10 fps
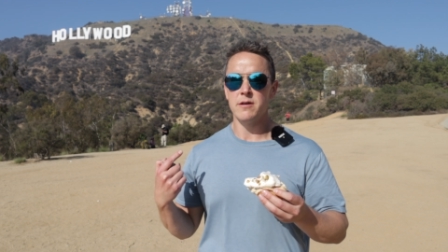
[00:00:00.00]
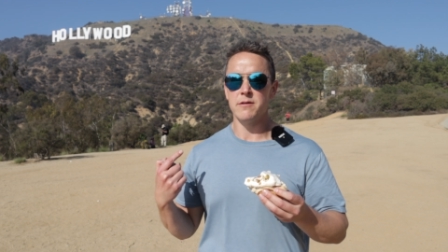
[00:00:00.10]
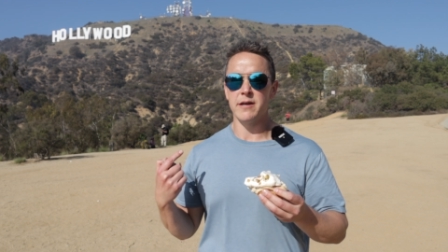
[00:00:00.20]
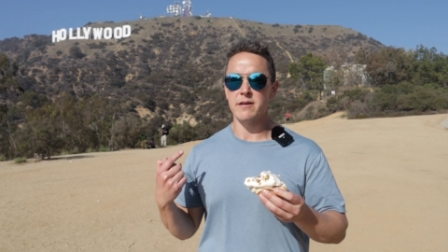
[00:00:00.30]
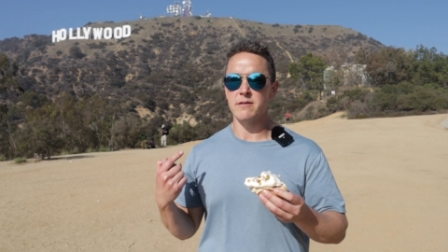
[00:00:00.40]

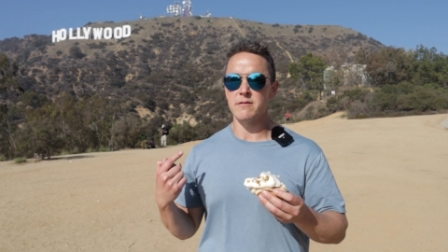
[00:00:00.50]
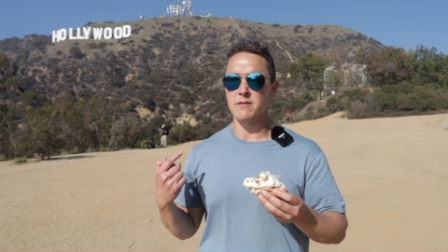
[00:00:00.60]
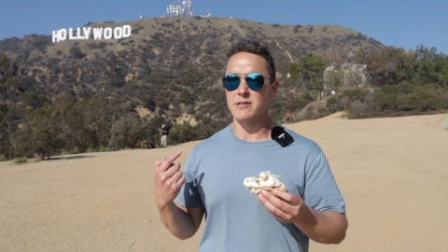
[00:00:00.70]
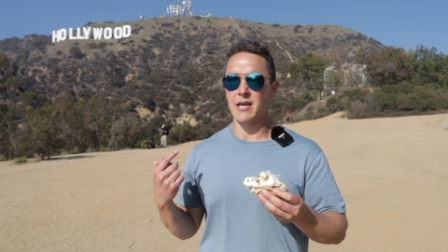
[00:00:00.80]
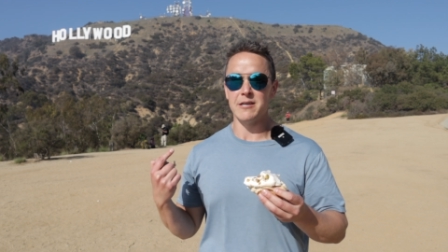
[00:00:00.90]
Like,
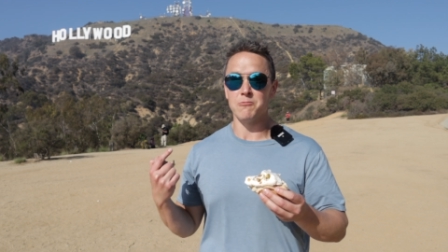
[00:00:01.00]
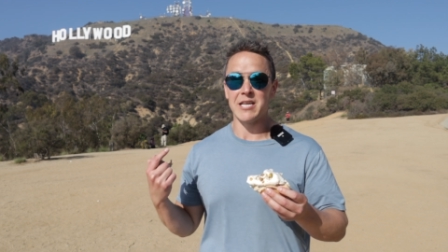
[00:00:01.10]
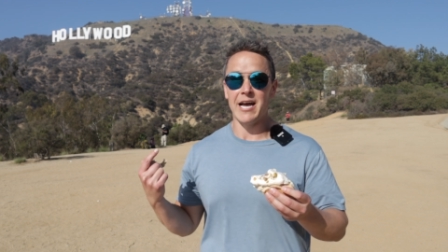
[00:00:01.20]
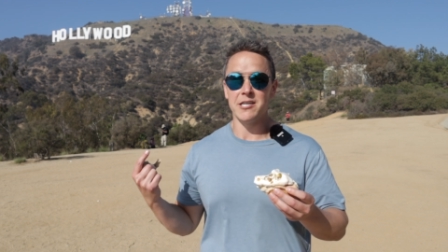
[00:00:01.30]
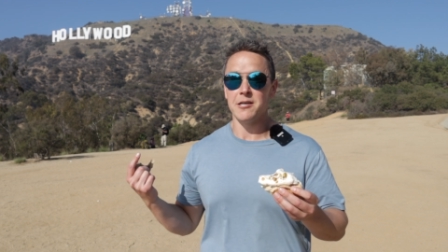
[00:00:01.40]
that, was
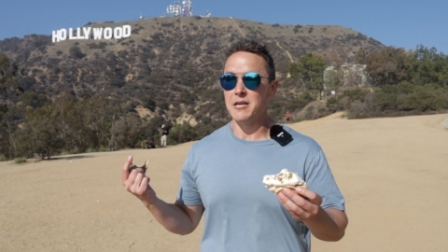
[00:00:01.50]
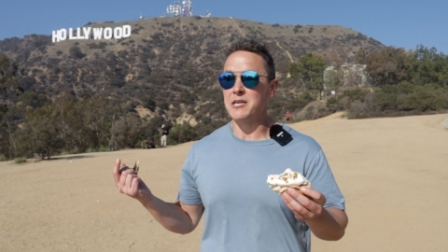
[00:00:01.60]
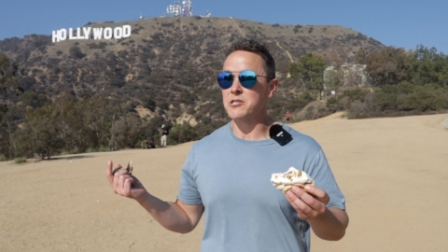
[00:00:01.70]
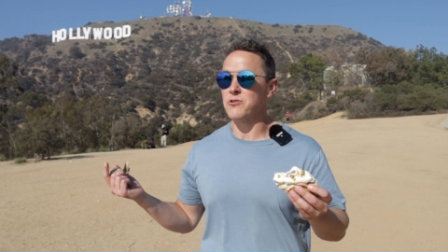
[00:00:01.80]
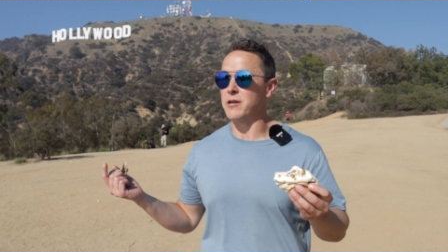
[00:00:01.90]
that a t-
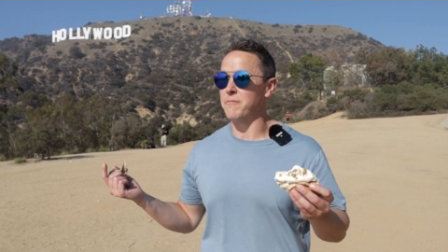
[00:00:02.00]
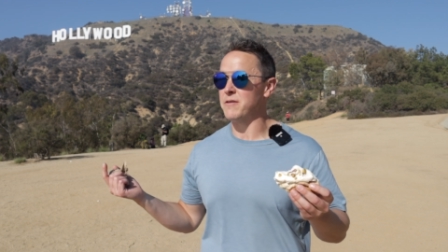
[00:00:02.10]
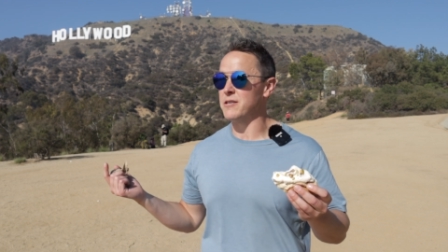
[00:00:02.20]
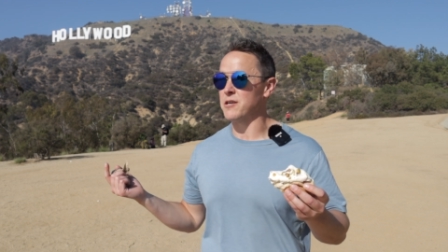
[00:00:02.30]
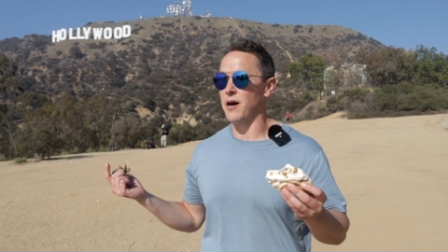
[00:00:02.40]
history of,
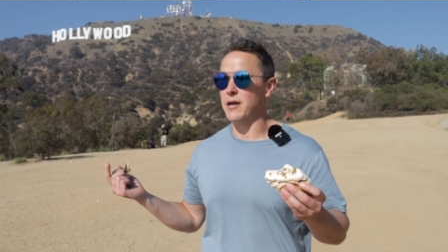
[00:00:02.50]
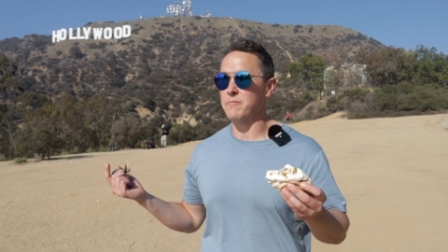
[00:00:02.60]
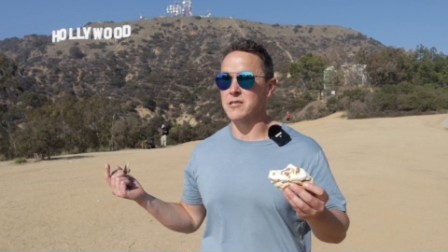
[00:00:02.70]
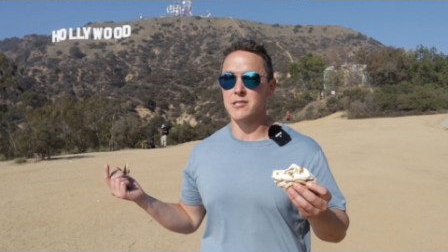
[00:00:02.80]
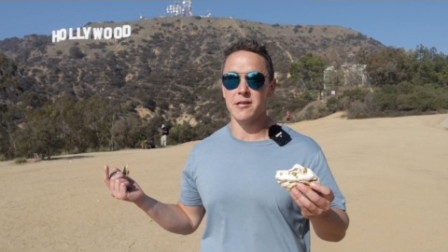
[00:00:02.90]
in time?
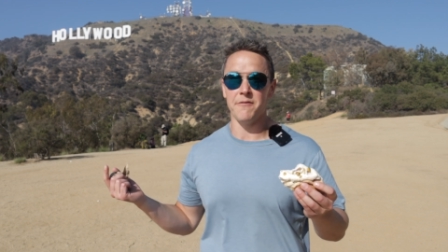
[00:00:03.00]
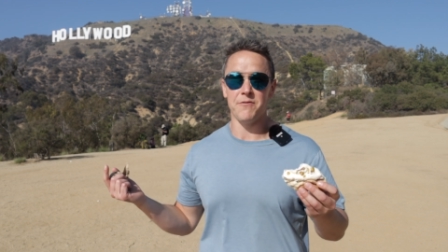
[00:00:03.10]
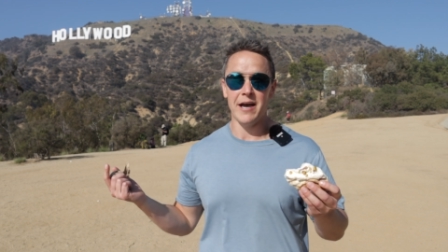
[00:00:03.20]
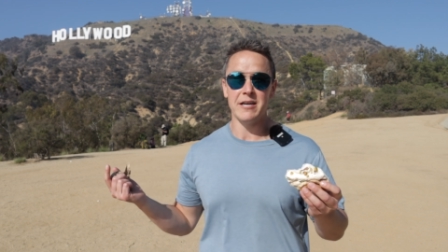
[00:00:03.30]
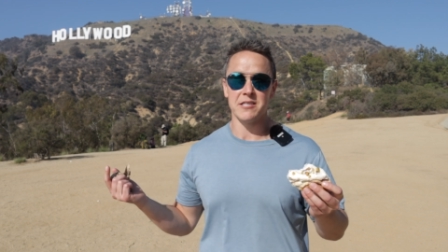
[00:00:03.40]
Because if
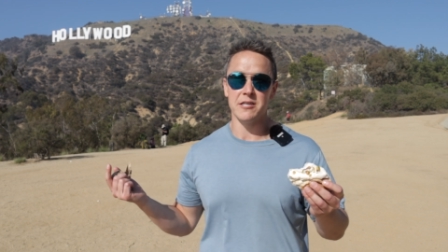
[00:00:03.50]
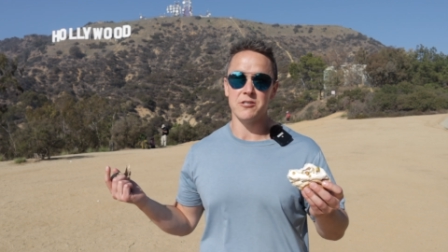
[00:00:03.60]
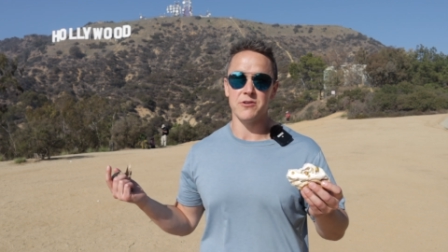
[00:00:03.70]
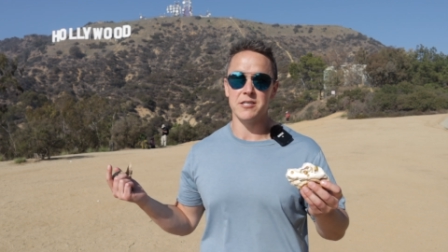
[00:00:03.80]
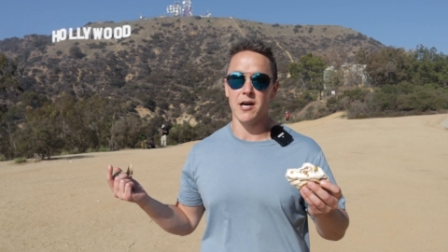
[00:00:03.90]
that is a
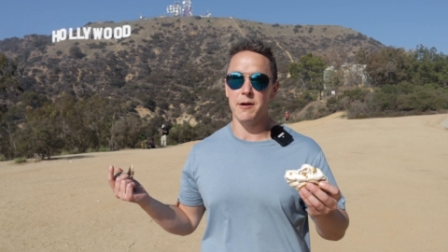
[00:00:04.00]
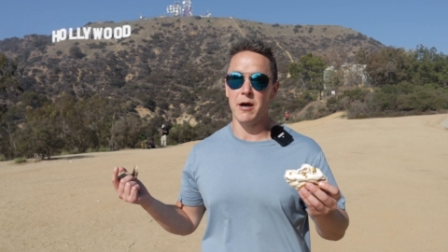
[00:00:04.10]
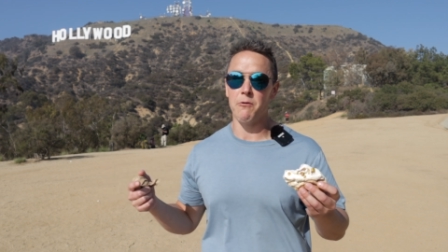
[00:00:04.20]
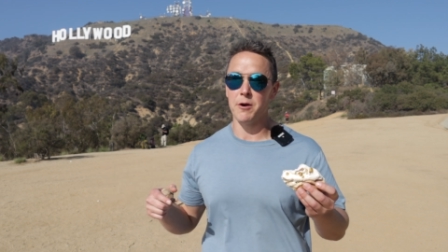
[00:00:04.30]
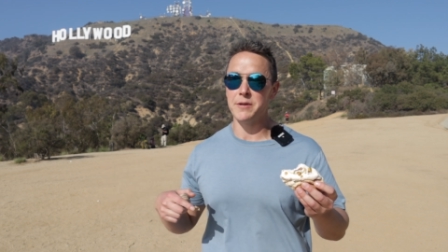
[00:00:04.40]
history in time,
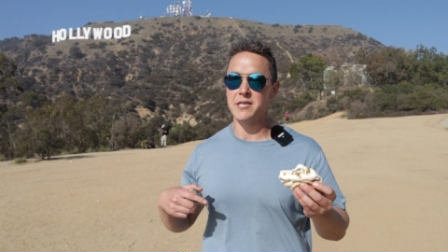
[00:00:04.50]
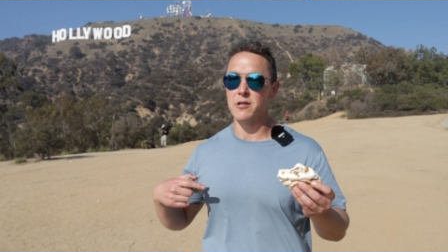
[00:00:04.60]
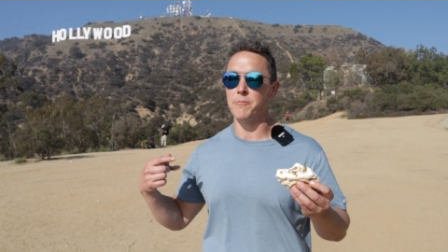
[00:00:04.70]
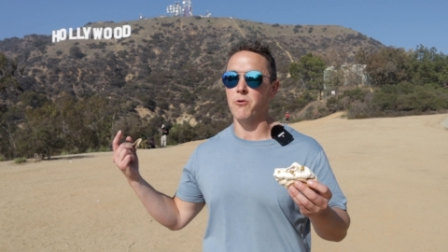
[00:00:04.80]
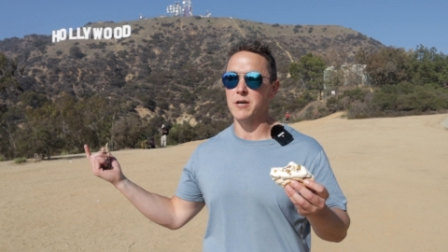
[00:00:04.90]
I want to be
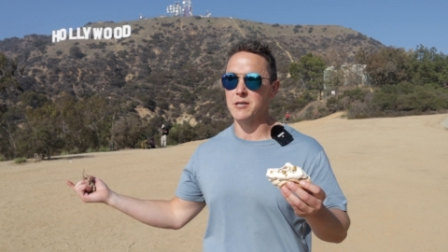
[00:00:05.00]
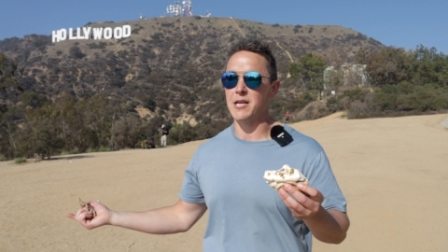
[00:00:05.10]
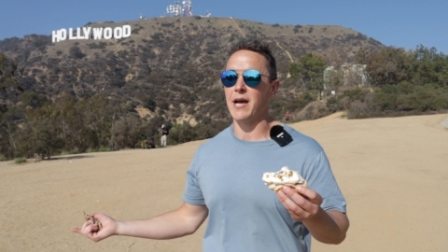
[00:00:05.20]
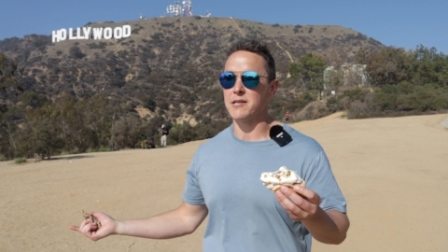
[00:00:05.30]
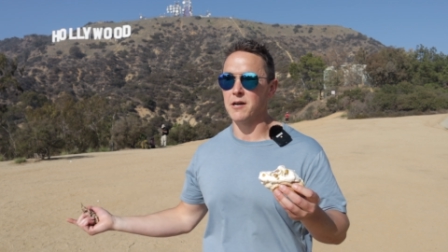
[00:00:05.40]
teleported to
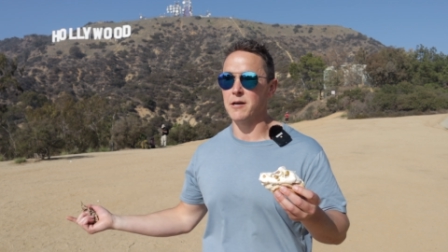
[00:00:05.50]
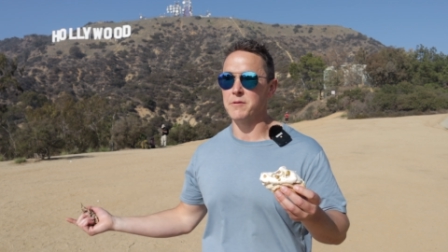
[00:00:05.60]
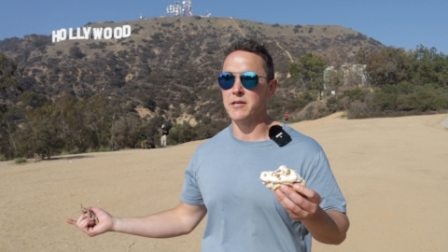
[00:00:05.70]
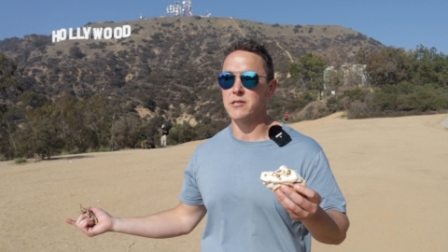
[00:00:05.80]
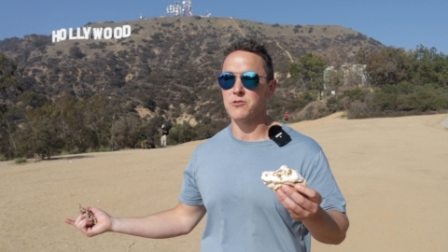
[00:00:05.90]
that time
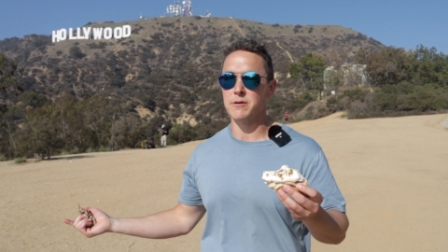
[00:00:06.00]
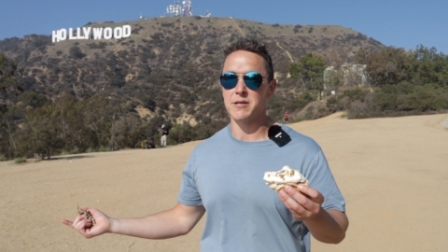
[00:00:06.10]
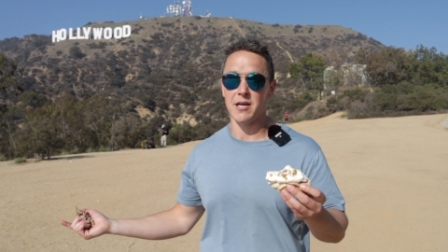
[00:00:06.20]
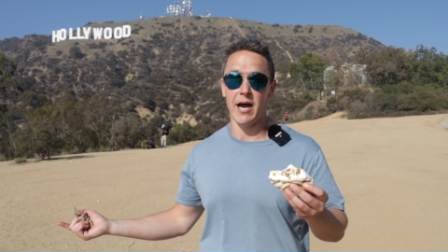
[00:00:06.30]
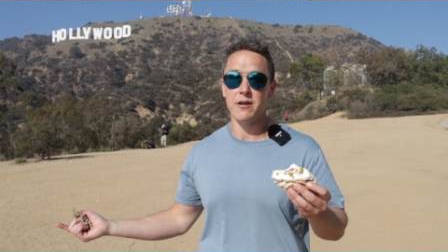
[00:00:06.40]
in history
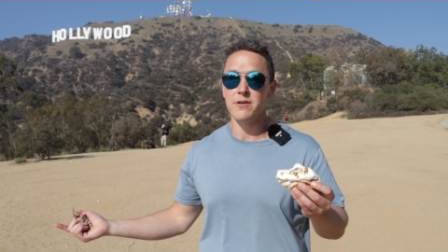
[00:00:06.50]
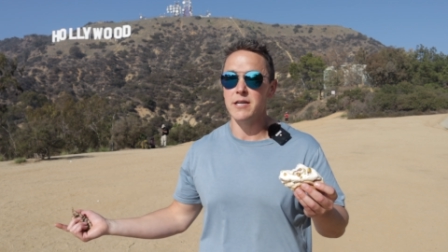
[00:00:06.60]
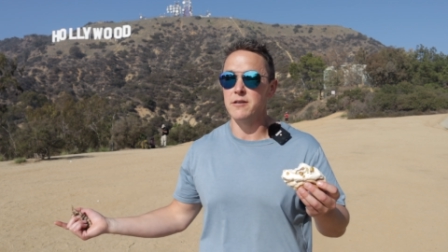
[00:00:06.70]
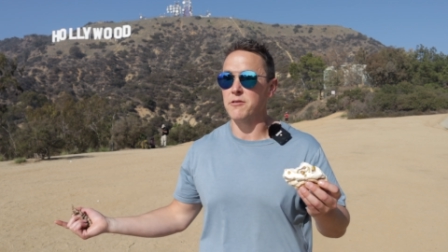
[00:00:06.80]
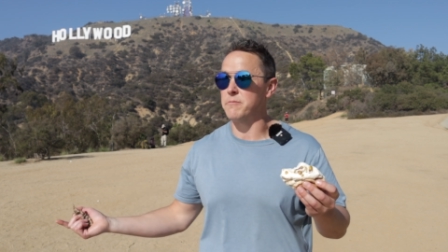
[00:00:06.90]
because I could
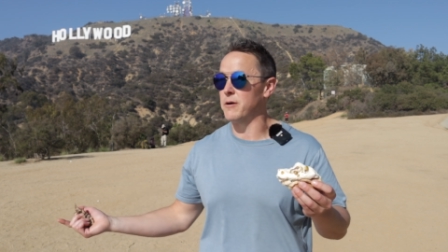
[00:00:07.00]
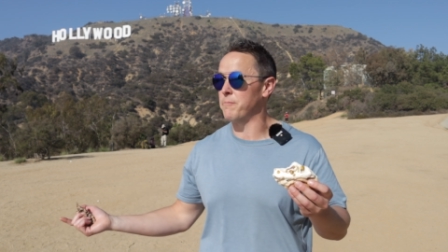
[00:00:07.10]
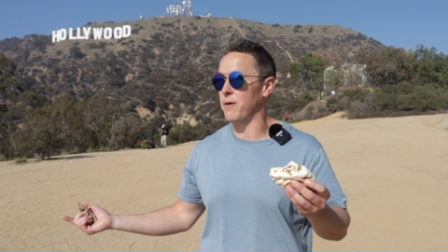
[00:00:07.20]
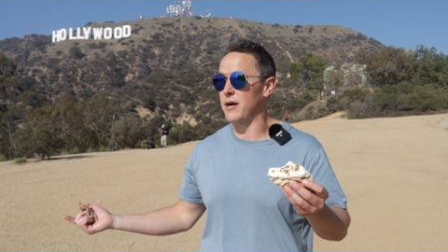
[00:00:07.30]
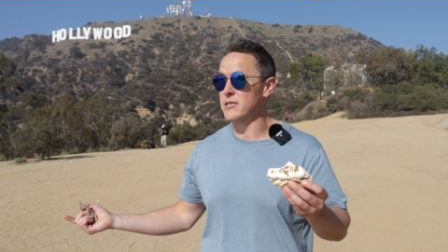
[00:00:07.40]
eat nothing
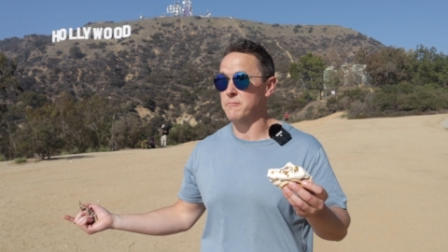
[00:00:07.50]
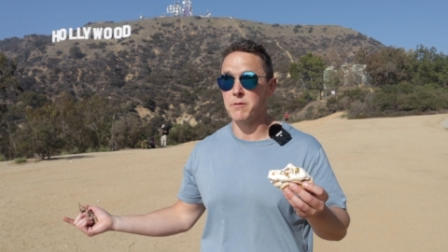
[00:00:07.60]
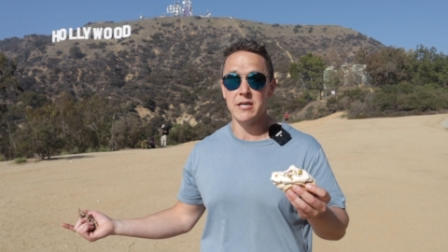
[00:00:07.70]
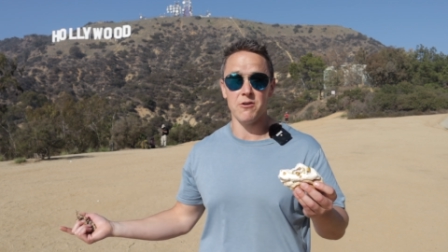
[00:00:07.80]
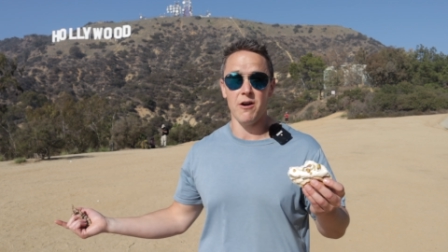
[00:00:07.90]
but pies.
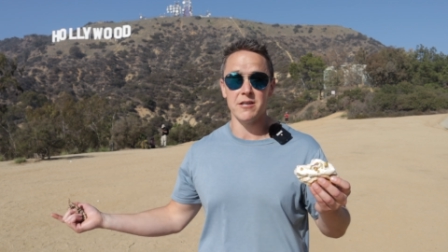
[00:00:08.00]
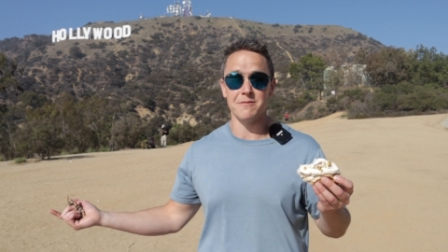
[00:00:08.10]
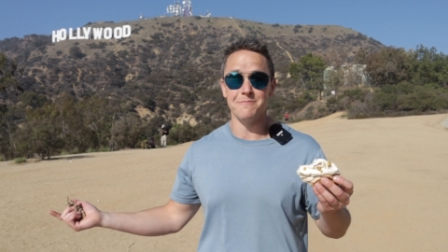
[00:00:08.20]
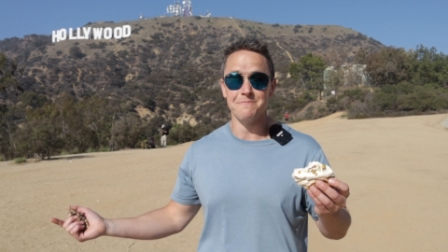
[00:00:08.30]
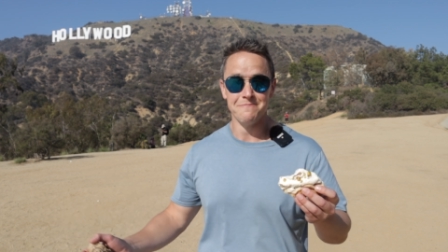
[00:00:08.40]
Pies are awesome.